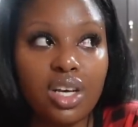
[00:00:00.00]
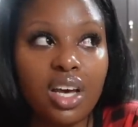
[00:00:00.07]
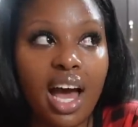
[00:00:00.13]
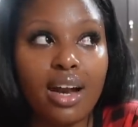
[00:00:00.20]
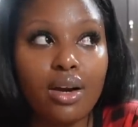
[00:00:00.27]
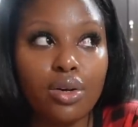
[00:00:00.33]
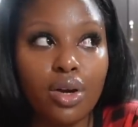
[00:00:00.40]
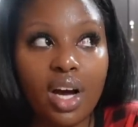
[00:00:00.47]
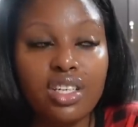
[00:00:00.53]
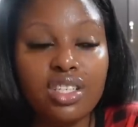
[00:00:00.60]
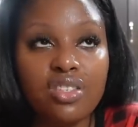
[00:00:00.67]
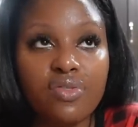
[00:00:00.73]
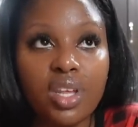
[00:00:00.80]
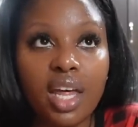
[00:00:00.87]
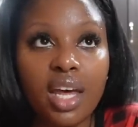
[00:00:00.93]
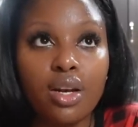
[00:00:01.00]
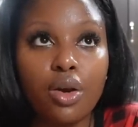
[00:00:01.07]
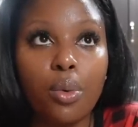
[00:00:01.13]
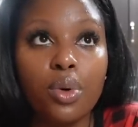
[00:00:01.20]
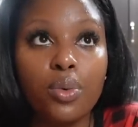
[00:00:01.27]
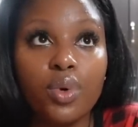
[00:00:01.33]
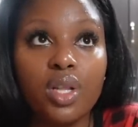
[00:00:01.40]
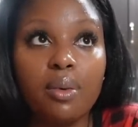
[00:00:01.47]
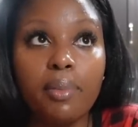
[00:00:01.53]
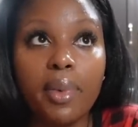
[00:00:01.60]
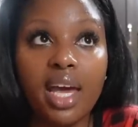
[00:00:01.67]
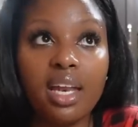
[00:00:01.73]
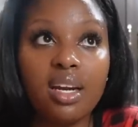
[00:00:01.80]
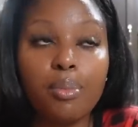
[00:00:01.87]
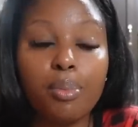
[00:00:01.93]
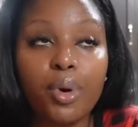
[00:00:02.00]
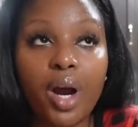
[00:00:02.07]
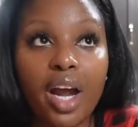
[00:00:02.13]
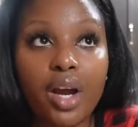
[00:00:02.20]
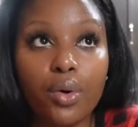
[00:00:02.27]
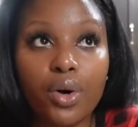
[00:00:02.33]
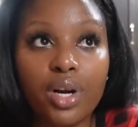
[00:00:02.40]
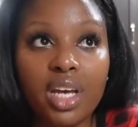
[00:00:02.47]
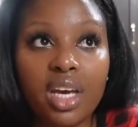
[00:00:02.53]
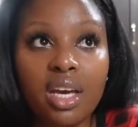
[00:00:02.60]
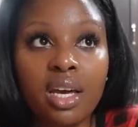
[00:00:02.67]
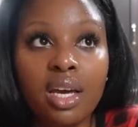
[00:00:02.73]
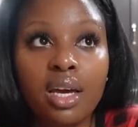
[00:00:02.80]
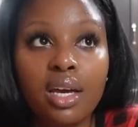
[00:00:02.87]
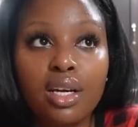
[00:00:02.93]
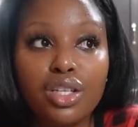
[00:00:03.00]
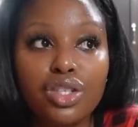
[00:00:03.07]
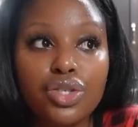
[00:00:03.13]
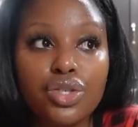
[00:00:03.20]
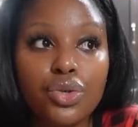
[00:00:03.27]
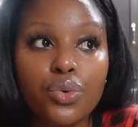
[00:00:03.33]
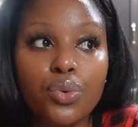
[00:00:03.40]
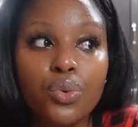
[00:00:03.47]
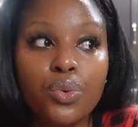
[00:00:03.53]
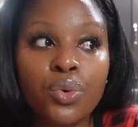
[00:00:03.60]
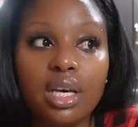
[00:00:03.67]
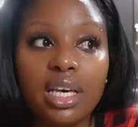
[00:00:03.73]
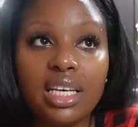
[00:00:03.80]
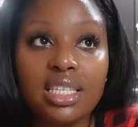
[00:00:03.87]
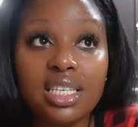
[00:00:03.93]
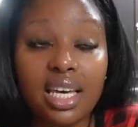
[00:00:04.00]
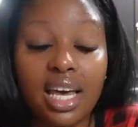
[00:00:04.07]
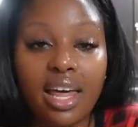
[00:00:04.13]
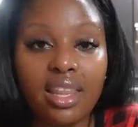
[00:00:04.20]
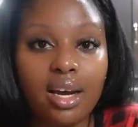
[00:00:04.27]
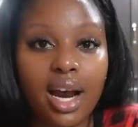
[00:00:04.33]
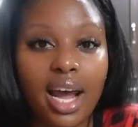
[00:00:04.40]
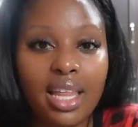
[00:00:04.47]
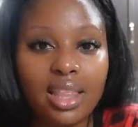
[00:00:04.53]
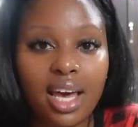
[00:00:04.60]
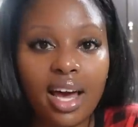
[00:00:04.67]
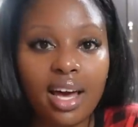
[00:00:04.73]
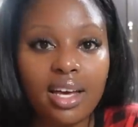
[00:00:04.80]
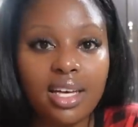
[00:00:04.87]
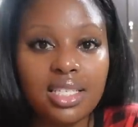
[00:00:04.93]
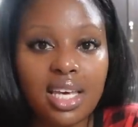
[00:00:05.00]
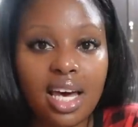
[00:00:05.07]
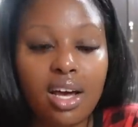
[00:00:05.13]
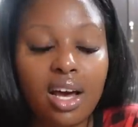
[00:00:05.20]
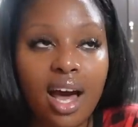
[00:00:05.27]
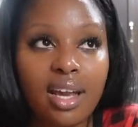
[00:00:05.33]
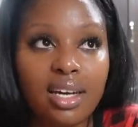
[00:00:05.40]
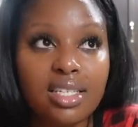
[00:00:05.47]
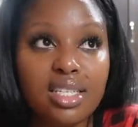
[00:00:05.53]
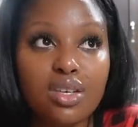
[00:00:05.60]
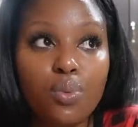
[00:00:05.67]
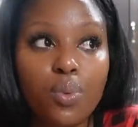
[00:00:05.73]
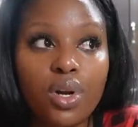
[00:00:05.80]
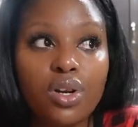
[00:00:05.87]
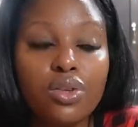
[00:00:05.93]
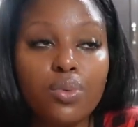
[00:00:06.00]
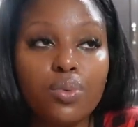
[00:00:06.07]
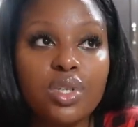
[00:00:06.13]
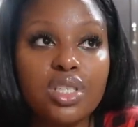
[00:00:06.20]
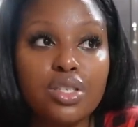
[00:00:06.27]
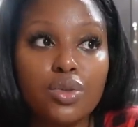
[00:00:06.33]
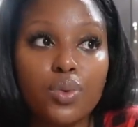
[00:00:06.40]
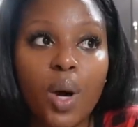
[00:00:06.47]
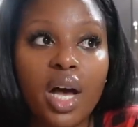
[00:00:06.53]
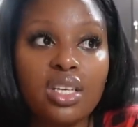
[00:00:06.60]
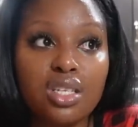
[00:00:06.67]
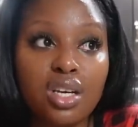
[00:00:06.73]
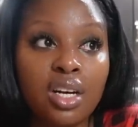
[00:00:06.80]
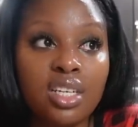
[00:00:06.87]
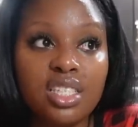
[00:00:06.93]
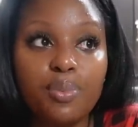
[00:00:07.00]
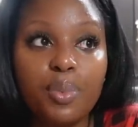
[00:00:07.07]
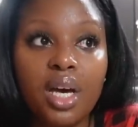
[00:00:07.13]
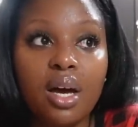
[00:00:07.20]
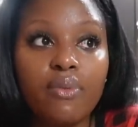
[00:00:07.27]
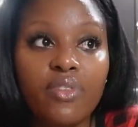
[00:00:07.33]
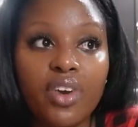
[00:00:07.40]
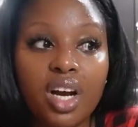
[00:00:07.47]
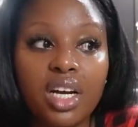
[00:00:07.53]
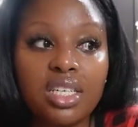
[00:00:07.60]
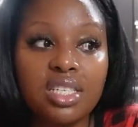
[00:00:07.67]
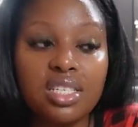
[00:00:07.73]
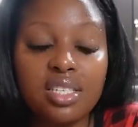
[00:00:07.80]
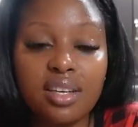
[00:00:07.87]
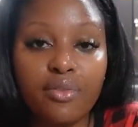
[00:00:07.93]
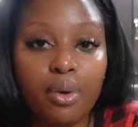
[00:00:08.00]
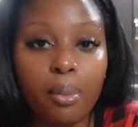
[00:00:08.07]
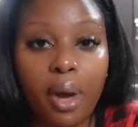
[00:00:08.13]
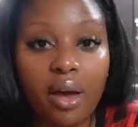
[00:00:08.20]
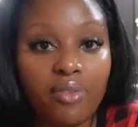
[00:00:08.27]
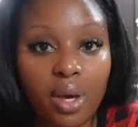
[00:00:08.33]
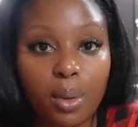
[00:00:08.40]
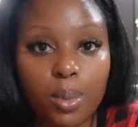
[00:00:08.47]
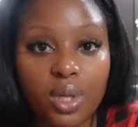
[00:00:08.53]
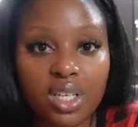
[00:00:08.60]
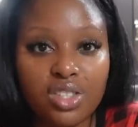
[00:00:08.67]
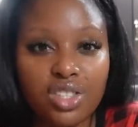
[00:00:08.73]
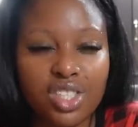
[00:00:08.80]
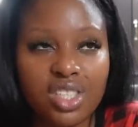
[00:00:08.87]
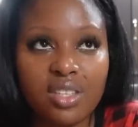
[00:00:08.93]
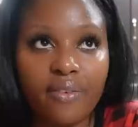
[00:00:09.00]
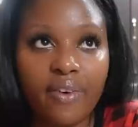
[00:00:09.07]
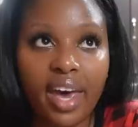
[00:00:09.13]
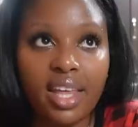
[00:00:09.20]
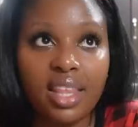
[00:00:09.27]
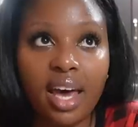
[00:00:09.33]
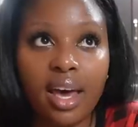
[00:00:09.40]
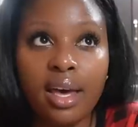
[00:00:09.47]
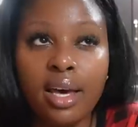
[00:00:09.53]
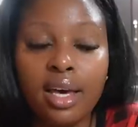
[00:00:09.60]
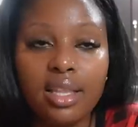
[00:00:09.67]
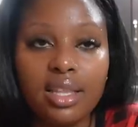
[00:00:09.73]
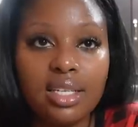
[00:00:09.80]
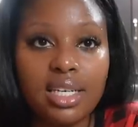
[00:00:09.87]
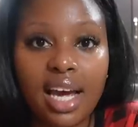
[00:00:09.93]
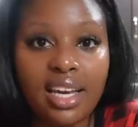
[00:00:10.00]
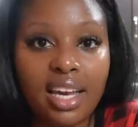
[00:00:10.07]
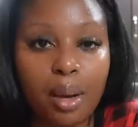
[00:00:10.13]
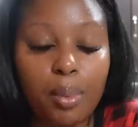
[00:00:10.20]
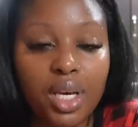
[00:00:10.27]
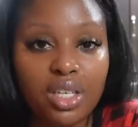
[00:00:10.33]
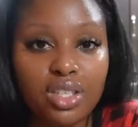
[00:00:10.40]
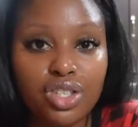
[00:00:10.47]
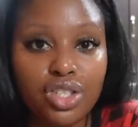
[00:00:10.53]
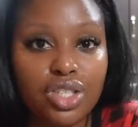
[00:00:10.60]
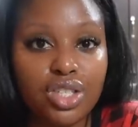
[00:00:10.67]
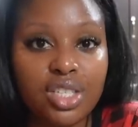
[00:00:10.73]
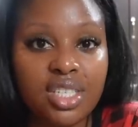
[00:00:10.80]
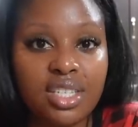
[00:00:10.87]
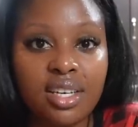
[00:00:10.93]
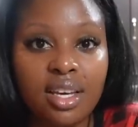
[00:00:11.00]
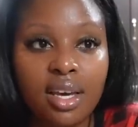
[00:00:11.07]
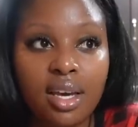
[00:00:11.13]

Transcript: I don't know, I just feel like no one really made it a priority to get together, and that is like honestly one of the reasons why I started to become very distant from my family, is just the fact that the dynamic is just